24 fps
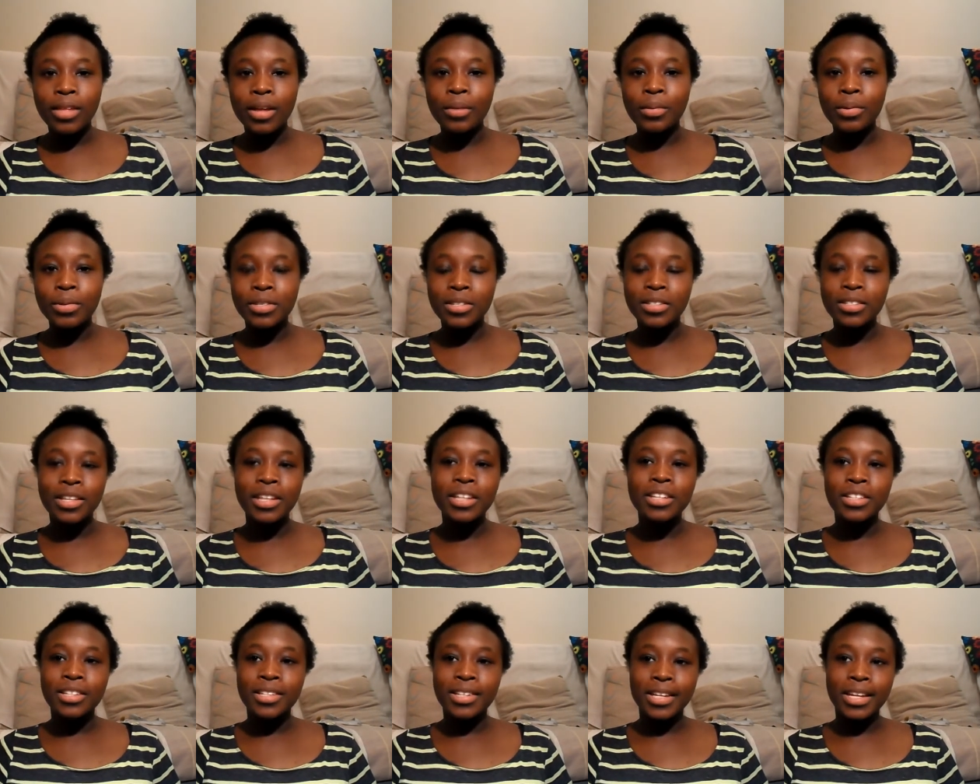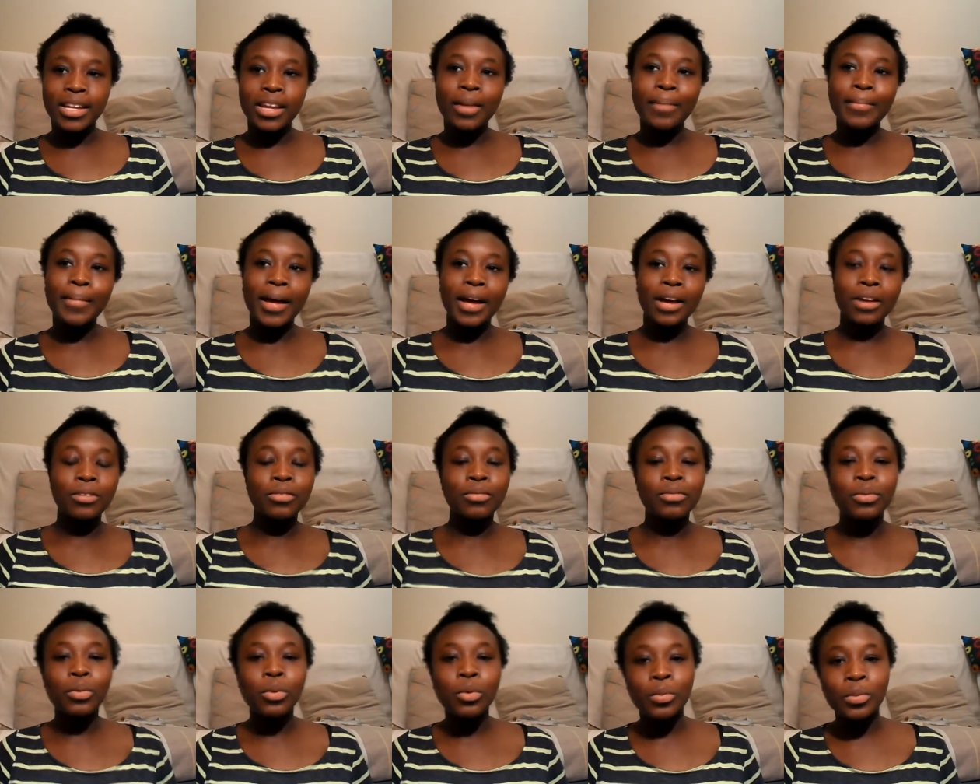There was essentially a back
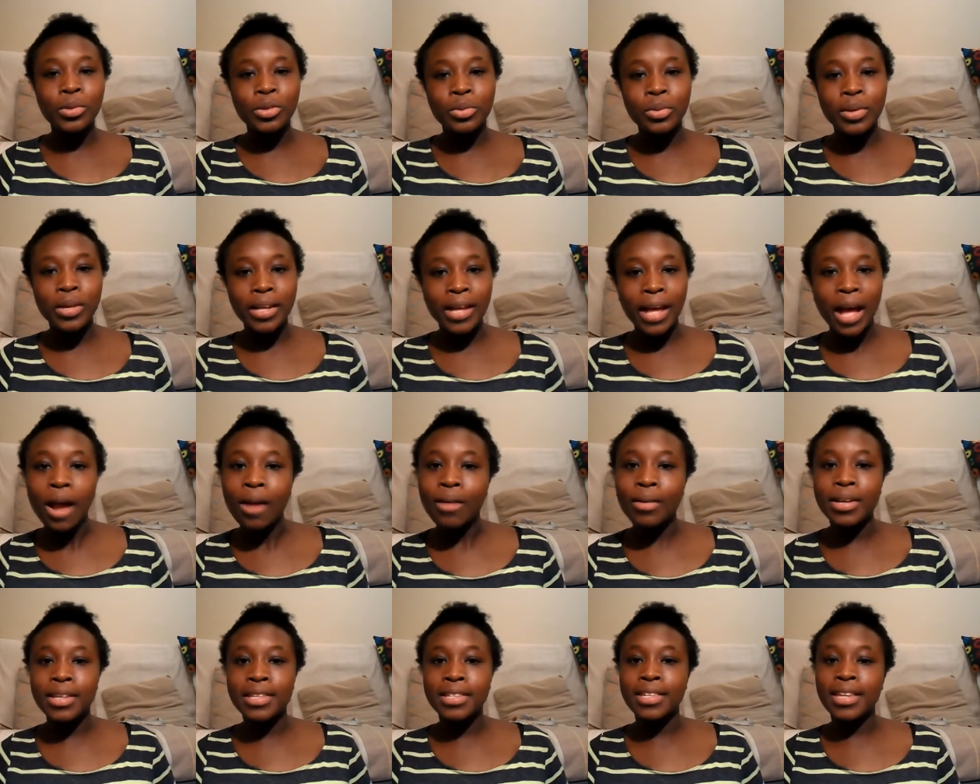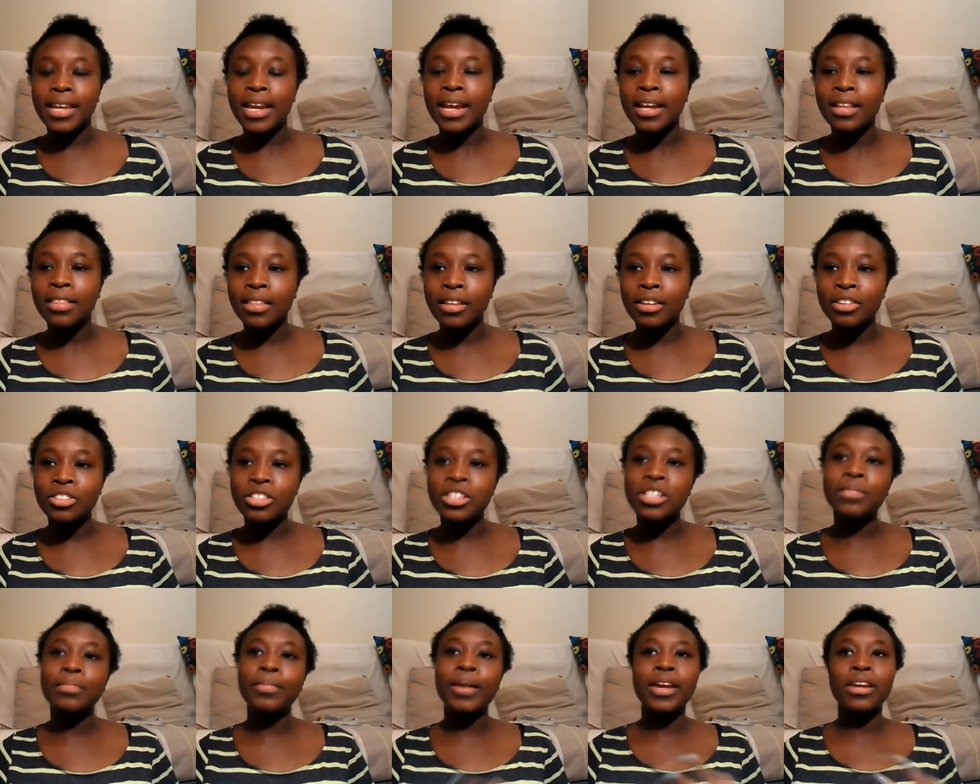and forth between Carrie saying that
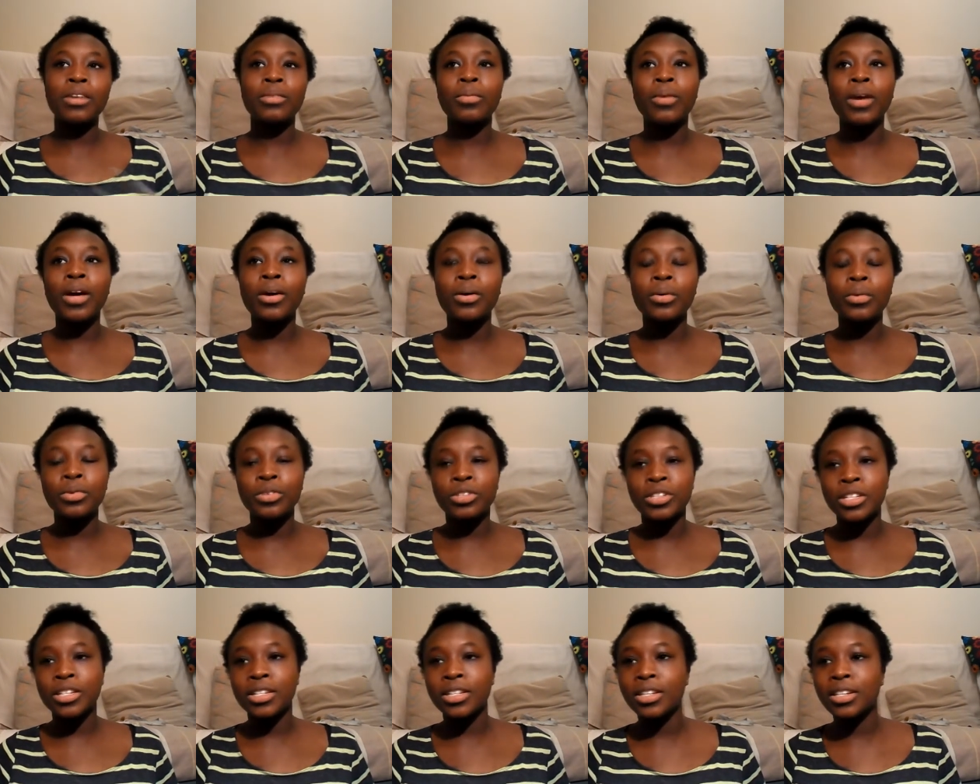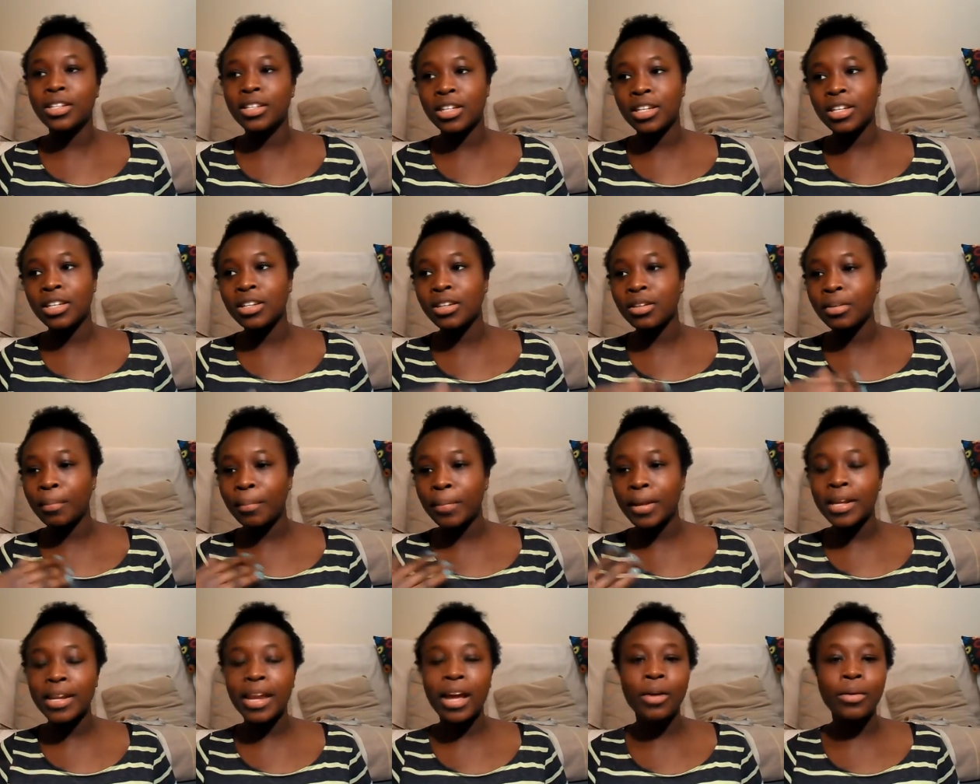she meant well, she
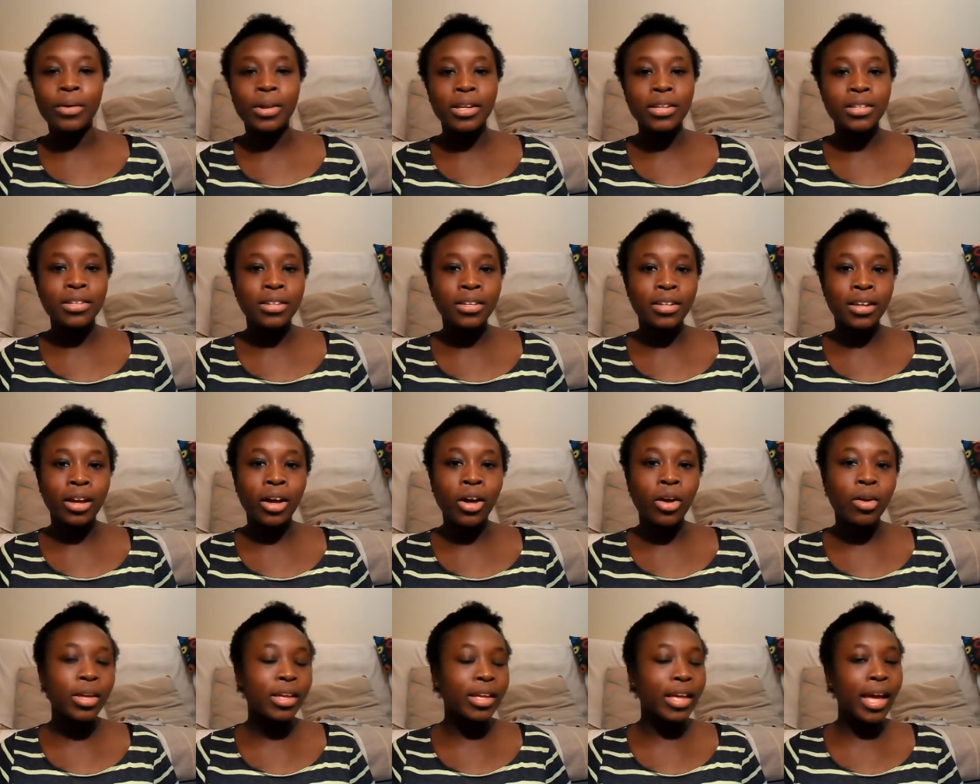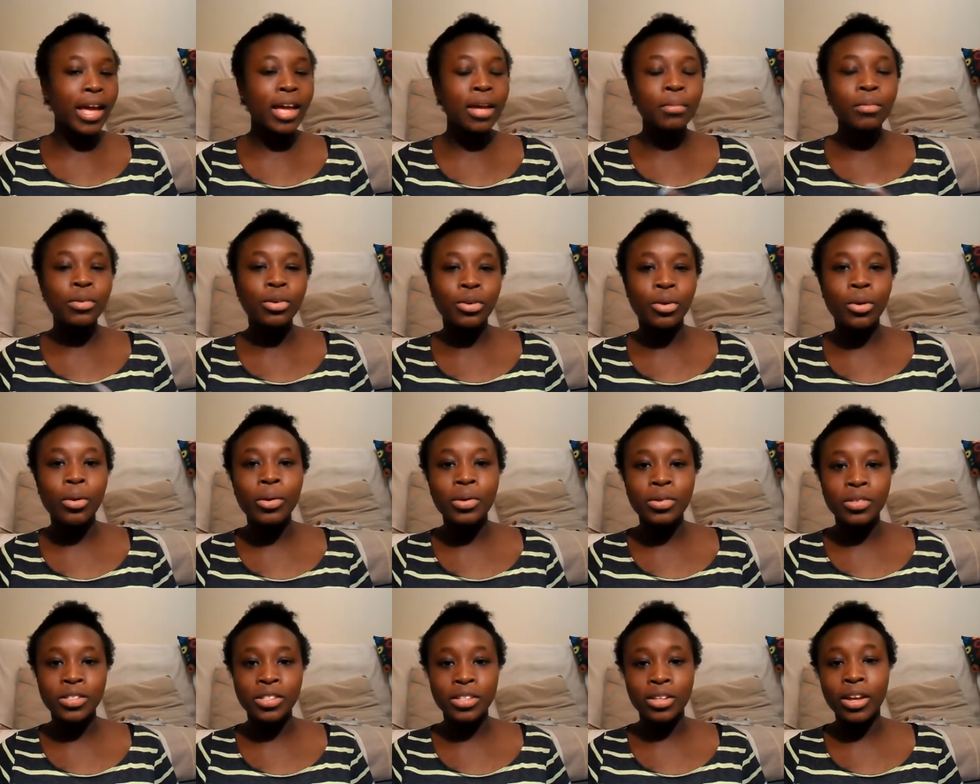didn't mean how it came
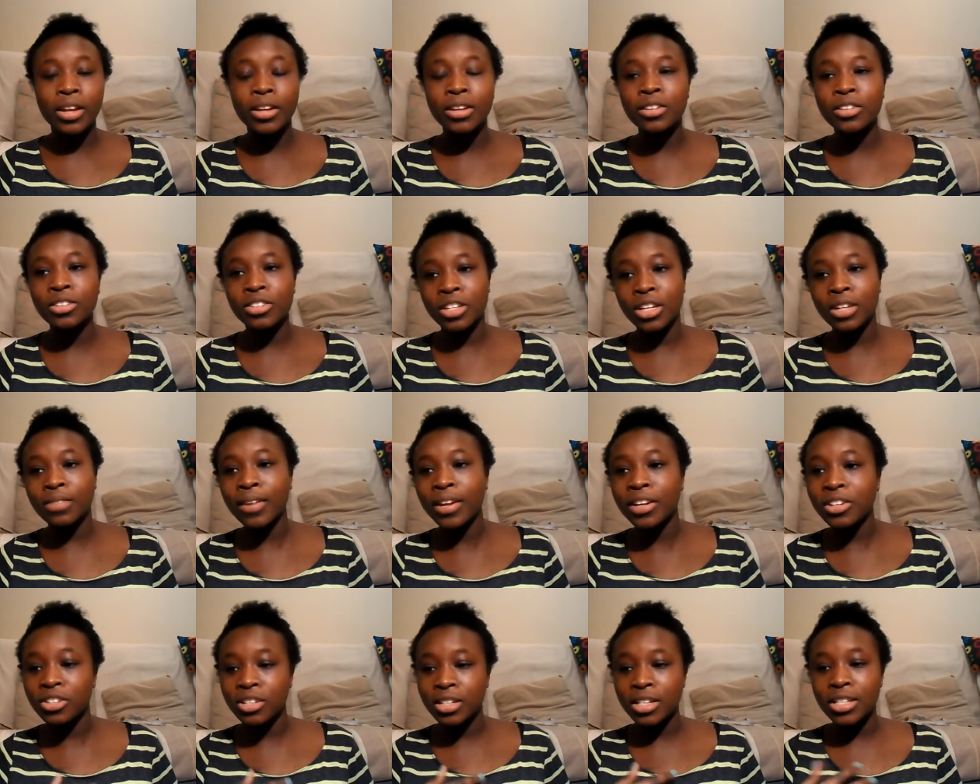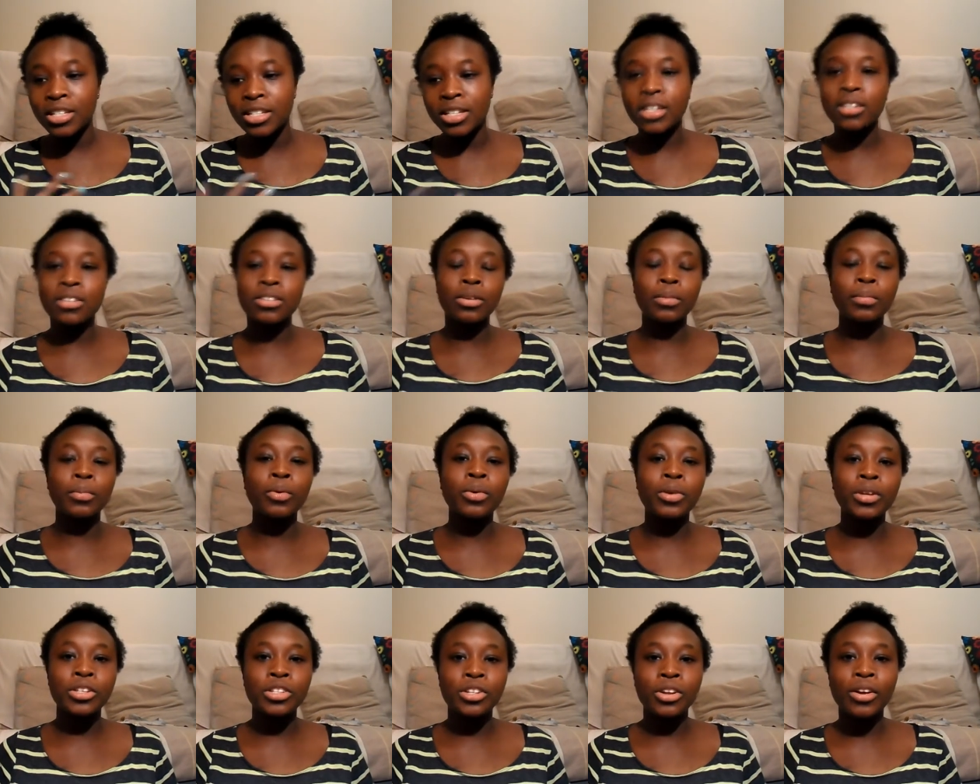across, and she eventually did
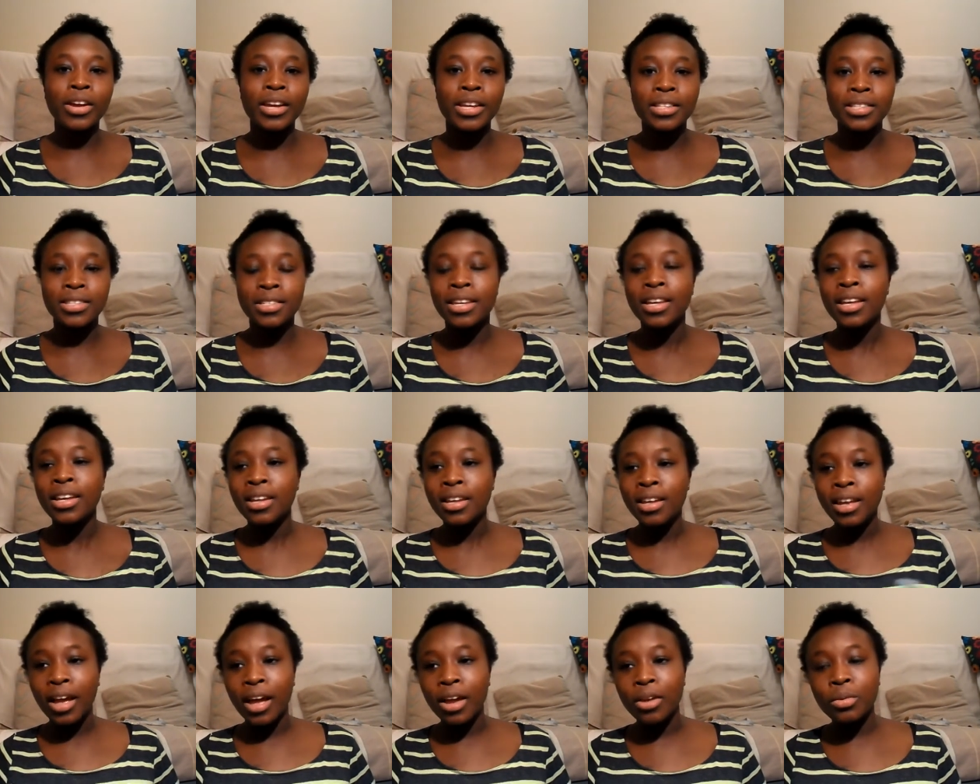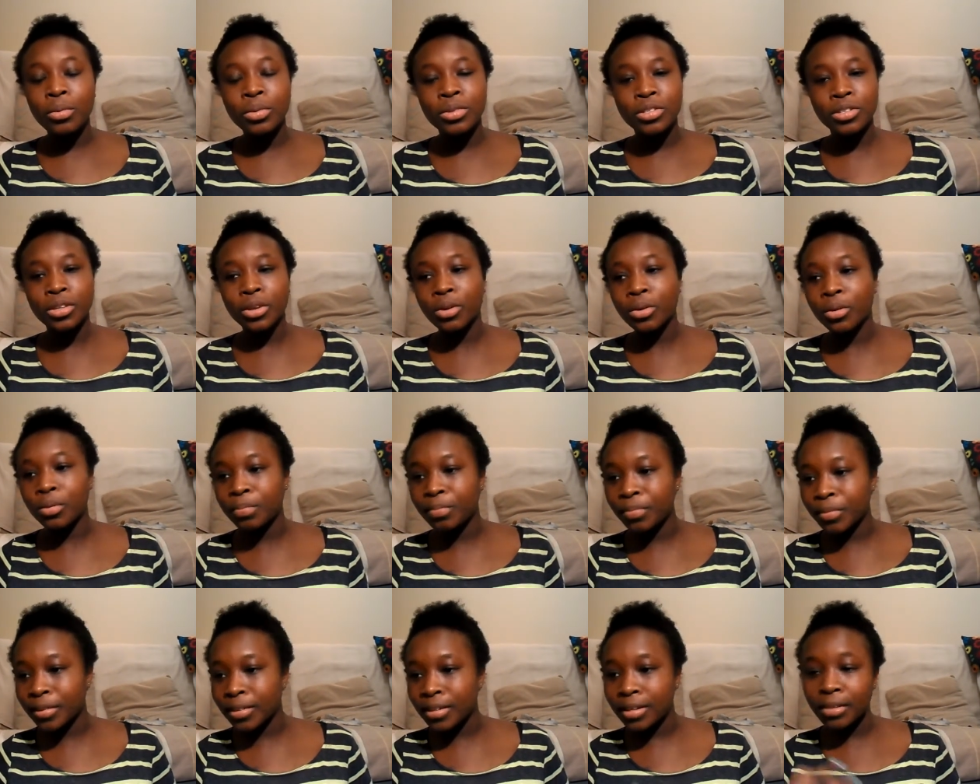apologise, and
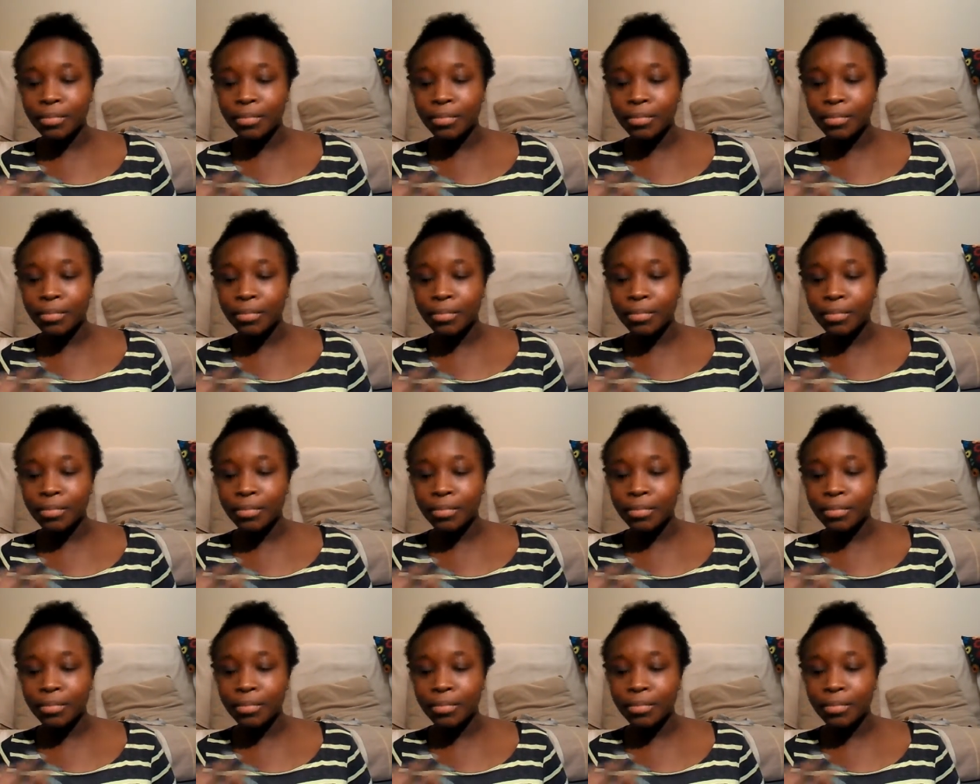also